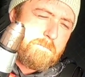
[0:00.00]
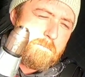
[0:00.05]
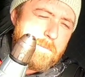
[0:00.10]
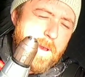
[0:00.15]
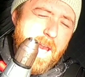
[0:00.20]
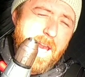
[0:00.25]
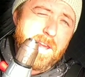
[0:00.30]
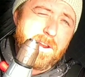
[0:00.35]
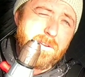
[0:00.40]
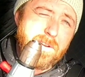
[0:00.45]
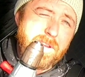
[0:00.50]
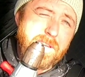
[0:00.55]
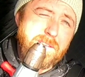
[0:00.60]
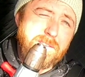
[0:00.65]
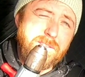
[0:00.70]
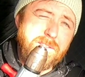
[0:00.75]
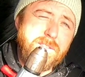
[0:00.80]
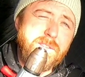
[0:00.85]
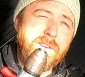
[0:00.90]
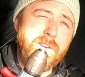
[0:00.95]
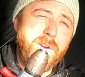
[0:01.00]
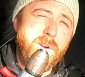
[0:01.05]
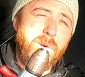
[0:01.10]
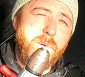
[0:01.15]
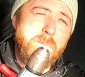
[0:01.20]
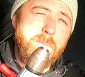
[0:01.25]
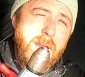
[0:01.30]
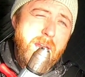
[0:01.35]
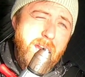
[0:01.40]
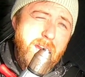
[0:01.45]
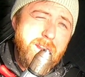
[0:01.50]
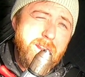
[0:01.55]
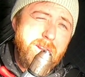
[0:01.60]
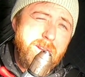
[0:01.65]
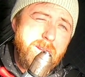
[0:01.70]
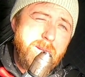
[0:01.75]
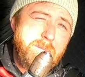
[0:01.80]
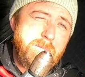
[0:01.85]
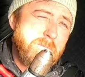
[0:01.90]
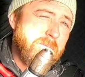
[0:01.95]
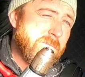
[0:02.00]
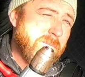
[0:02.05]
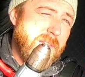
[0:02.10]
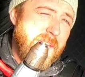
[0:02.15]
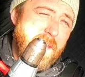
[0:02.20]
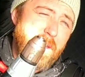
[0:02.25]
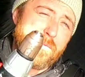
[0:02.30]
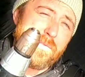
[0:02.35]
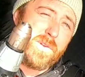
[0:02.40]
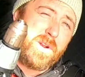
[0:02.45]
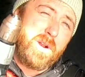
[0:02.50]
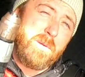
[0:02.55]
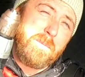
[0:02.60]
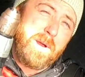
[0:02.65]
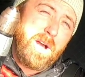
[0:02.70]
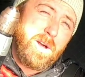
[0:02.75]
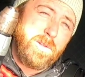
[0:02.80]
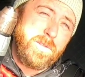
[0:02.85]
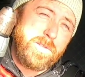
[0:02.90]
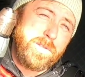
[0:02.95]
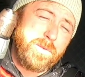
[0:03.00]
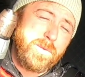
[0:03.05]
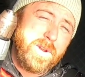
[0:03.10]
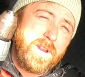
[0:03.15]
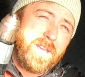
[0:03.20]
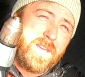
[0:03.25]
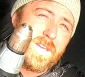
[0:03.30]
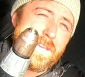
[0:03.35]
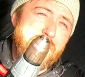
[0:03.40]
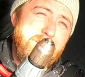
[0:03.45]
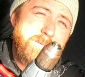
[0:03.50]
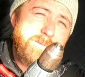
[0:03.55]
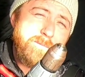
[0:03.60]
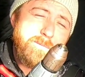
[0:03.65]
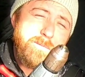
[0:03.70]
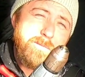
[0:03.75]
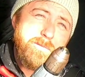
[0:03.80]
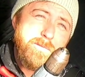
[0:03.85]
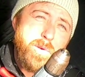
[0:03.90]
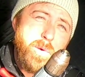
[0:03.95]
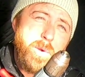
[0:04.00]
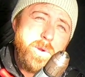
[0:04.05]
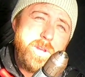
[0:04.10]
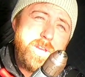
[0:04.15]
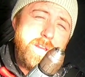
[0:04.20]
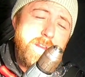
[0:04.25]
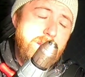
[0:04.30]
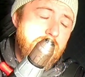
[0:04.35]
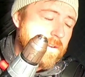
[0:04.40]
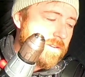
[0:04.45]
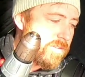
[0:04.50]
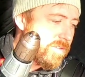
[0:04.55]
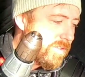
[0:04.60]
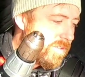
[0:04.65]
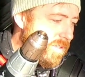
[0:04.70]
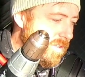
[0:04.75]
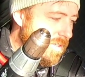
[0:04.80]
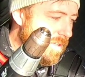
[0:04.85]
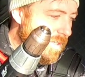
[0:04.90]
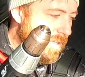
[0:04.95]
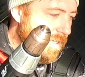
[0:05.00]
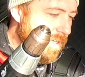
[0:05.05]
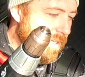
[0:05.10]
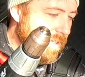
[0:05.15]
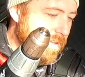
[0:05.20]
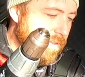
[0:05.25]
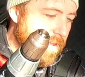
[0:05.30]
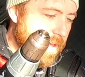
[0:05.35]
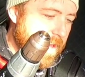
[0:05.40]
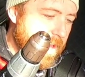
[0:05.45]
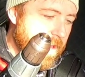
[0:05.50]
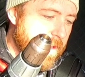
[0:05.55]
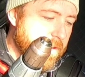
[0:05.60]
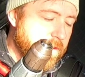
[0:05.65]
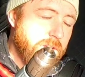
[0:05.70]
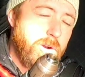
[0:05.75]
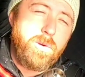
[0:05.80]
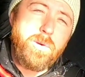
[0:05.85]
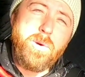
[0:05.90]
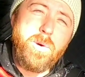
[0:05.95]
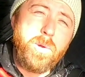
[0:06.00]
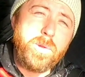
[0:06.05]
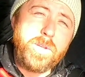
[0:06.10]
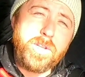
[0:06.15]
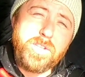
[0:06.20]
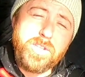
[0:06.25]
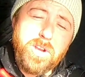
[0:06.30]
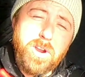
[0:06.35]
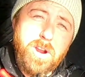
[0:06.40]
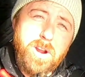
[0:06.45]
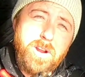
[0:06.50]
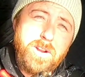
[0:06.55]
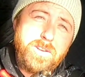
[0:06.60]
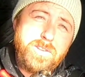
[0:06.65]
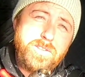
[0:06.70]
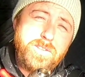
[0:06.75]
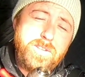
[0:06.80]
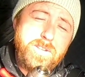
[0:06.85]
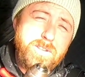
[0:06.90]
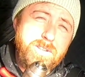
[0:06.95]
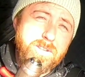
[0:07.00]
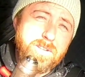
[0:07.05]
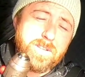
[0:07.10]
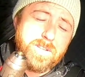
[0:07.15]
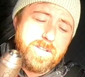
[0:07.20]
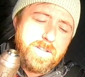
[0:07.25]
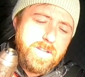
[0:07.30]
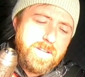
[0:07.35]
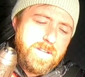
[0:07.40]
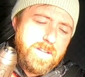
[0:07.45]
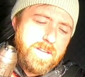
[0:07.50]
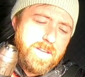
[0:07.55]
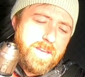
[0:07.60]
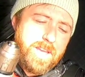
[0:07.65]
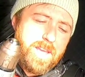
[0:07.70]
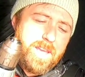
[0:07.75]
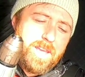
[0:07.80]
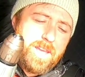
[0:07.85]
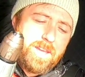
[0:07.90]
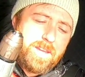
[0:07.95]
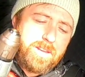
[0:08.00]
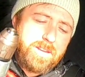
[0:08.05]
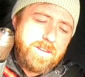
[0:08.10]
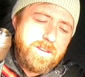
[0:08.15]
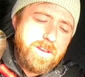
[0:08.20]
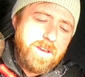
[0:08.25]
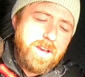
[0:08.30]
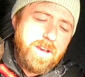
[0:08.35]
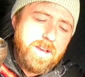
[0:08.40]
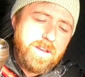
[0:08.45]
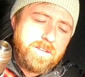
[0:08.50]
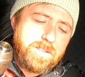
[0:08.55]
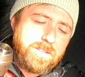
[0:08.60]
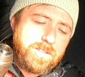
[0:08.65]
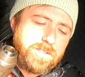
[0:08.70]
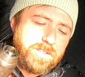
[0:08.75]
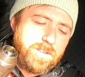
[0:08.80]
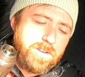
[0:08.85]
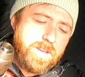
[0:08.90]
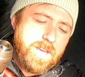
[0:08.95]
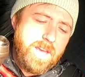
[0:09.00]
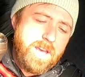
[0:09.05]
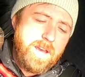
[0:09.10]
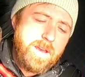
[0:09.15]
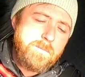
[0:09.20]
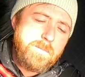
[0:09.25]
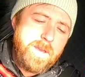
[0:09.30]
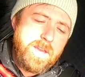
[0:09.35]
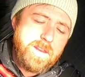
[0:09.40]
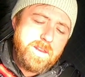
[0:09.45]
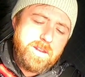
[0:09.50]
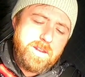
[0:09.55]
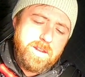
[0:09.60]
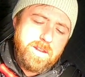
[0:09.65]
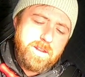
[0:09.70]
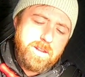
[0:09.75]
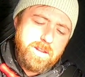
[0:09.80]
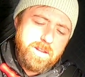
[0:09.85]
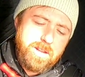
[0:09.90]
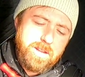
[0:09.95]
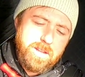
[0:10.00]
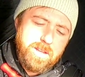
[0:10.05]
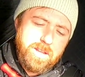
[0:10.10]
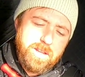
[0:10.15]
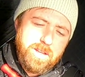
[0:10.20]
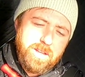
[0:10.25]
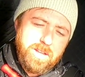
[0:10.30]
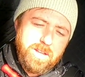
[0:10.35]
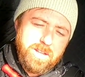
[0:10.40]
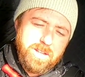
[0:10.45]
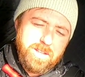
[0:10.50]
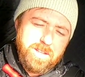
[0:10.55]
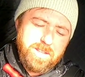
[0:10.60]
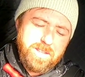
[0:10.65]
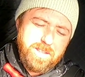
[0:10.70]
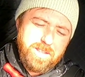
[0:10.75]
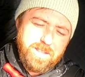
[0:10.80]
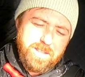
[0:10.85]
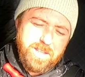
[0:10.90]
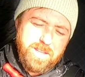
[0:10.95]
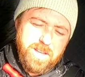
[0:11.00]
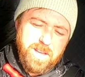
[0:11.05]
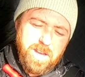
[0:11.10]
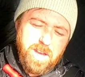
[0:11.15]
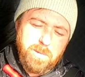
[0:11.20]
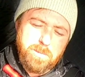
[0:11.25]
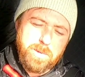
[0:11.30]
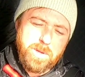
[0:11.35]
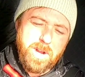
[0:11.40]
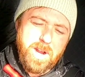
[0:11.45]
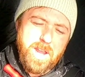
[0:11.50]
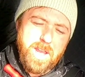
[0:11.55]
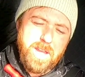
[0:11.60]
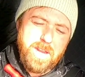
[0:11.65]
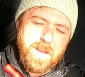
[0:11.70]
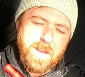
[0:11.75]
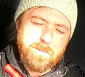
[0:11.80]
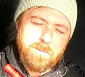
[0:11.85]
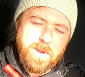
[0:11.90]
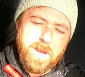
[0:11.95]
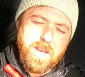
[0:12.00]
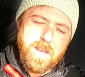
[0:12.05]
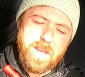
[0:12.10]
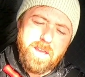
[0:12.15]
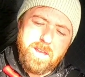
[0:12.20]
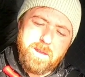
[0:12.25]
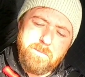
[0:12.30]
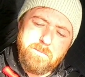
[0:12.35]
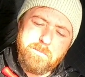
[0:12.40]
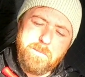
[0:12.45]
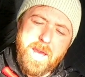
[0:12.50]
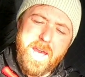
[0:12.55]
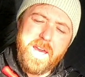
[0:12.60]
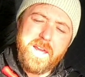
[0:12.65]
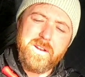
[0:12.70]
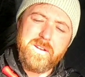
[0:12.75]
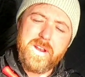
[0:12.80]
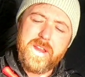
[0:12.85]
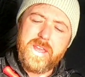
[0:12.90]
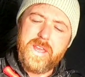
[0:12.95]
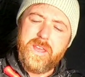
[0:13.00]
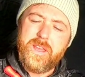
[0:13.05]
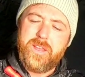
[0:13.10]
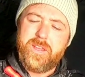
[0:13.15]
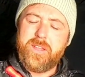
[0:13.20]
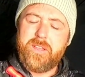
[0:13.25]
batteries go bad in them after about three, four years. They don't hold a charge. And uh, so yeah, I made an upgrade on my battery,